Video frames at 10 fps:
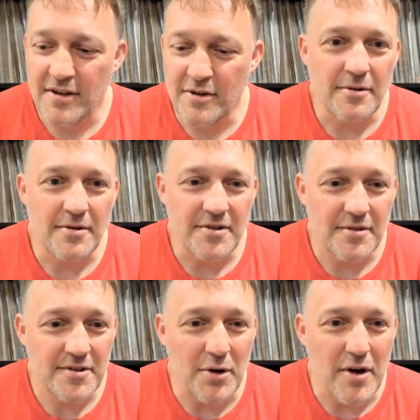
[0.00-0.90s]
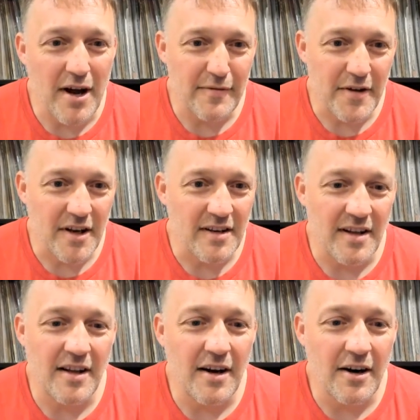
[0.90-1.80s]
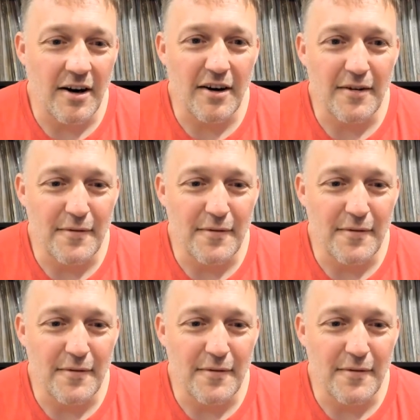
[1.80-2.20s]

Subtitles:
You were so confident in our